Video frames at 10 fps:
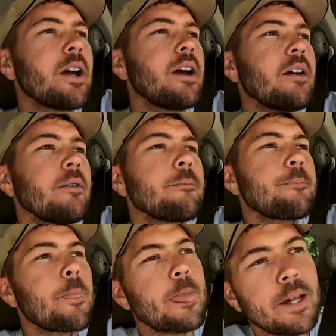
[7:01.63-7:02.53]
route,
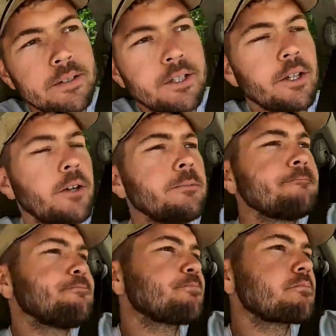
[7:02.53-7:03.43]
you know,
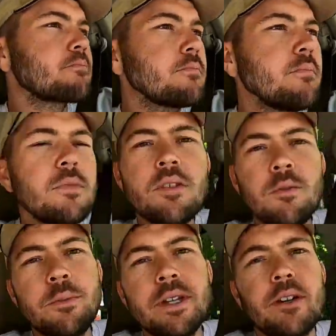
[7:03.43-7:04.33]

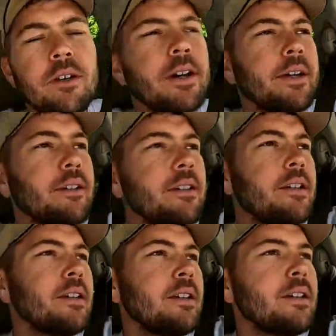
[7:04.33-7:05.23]
we'll be all right.
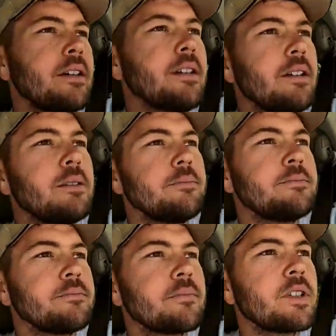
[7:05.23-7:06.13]

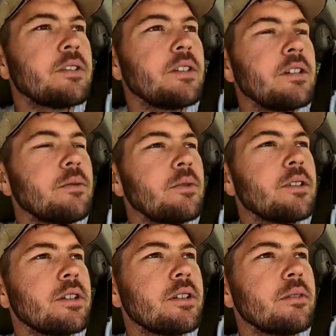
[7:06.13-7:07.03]
Because then it
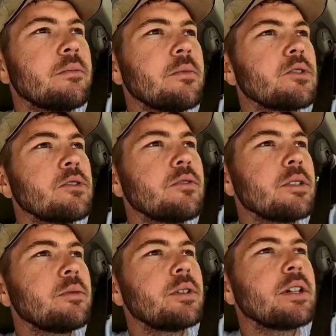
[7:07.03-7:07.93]
would have, most of
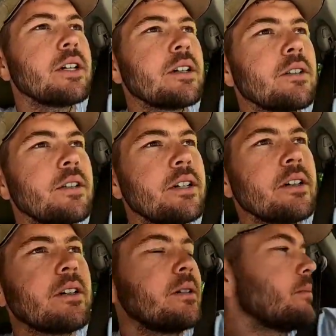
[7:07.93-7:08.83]
it would have got
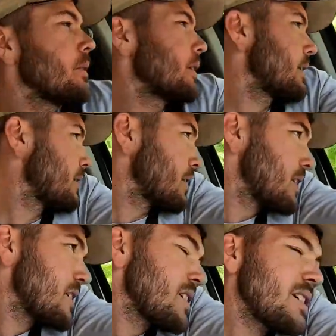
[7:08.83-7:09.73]
cleaned up. But
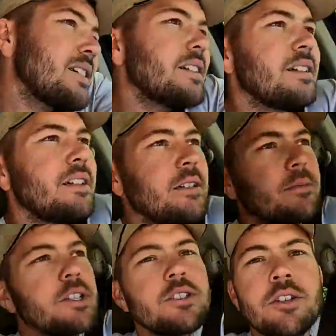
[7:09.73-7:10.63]

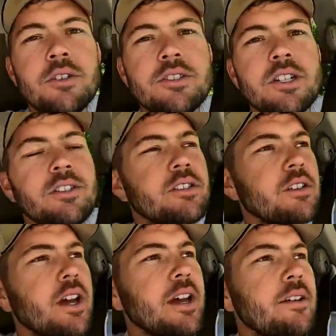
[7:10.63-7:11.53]
because, you know, because
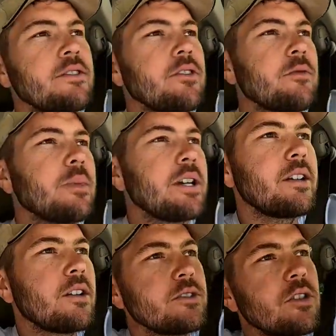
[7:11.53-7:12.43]
I have some of my
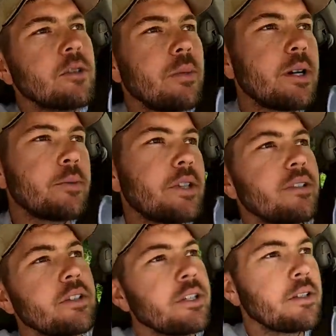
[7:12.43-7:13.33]
yards are
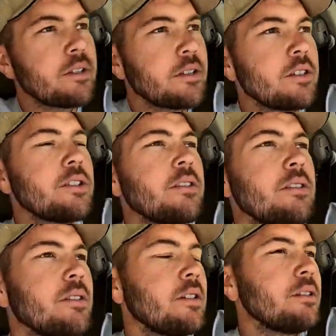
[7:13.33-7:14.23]
bi-weekly. That's
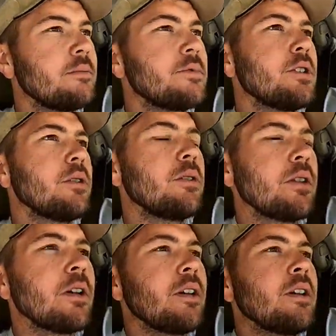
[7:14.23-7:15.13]
so